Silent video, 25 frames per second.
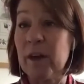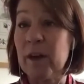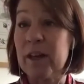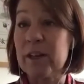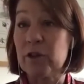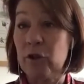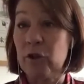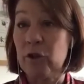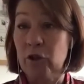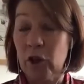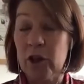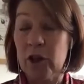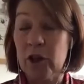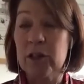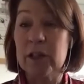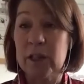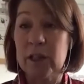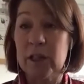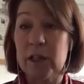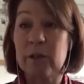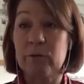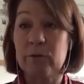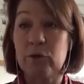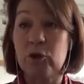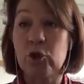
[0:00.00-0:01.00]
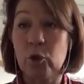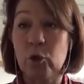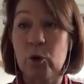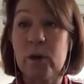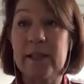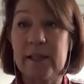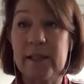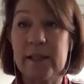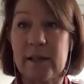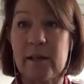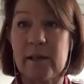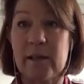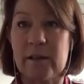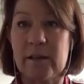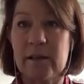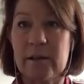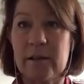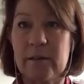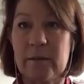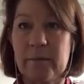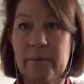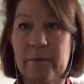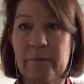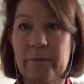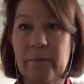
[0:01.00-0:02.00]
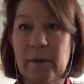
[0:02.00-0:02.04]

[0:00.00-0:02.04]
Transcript: that's 30 years of choices